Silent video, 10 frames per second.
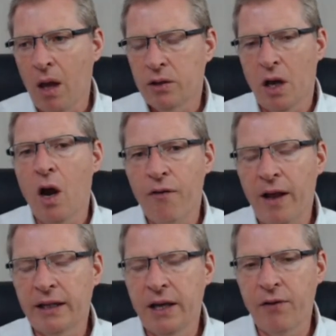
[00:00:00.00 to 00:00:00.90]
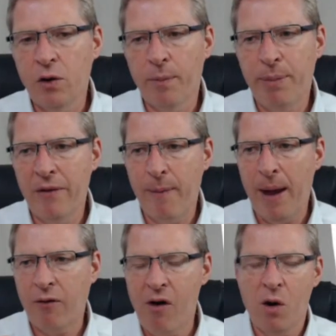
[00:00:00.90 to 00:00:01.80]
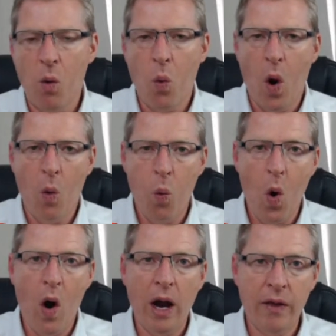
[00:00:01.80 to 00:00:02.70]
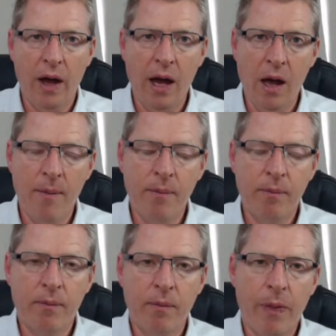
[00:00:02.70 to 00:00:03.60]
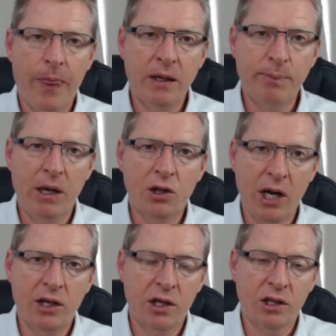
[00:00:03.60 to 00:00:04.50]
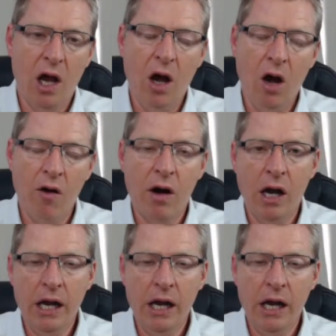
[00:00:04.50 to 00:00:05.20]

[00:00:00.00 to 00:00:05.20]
So hopefully that's given you a bit of a background of why these big changes are